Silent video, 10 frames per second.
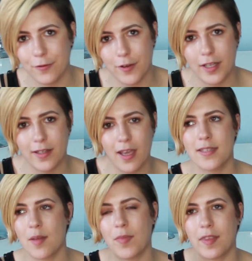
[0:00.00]
different,
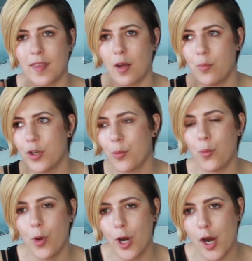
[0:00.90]
something that I
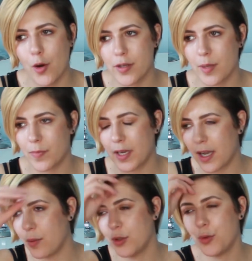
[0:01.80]
wouldn't wear or something
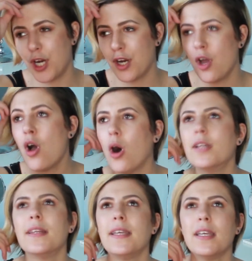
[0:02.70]
I would wear
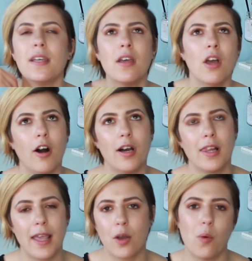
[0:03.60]
only
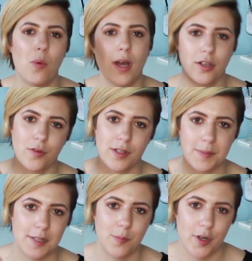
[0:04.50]
on like one
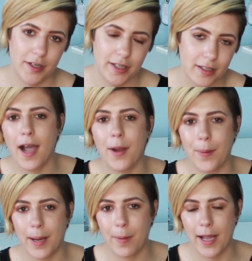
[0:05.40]
Christmas party. I
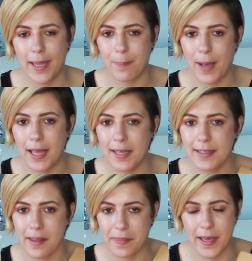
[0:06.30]
want to buy a
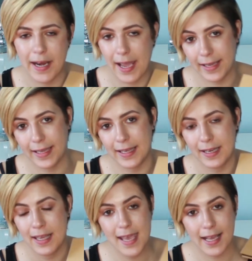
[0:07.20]
palette that I can
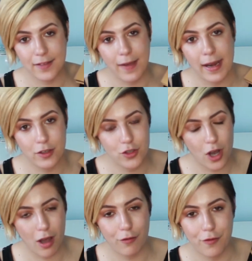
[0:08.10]
take advantage
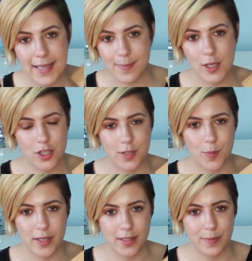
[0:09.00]
of as much as
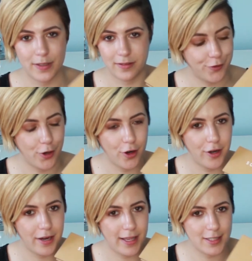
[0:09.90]
possible for
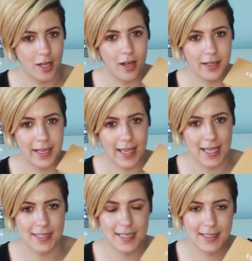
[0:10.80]
as long
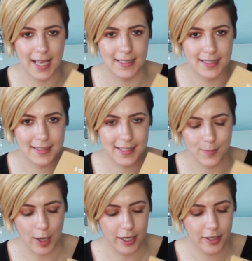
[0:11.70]
as it hasn't
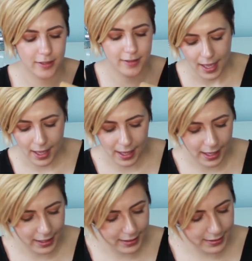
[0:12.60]
expired.
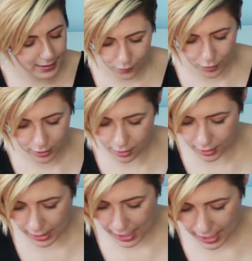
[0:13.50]
And if we
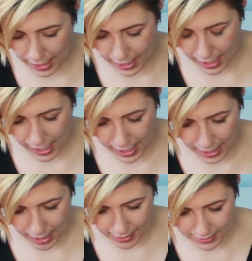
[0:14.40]
look
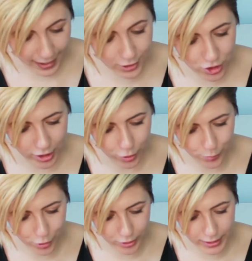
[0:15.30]
at
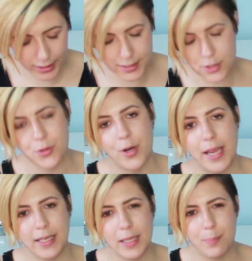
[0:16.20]
eyeshadow products or
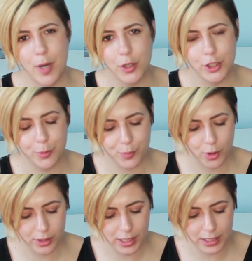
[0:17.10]
any powder
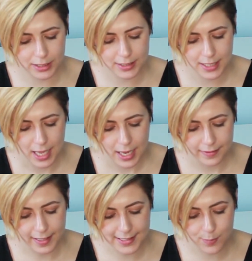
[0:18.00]
products,
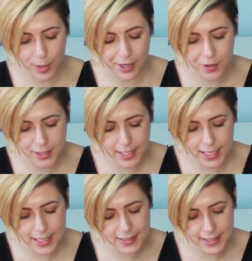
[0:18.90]
the expiry
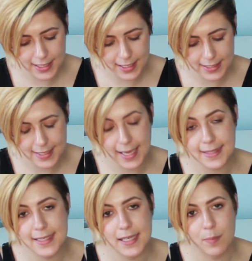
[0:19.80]
date is
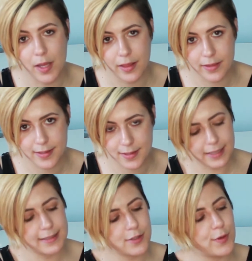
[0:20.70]
18 months
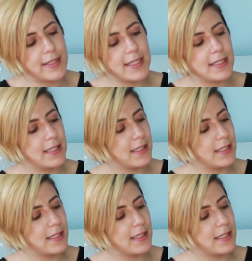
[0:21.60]
and it's written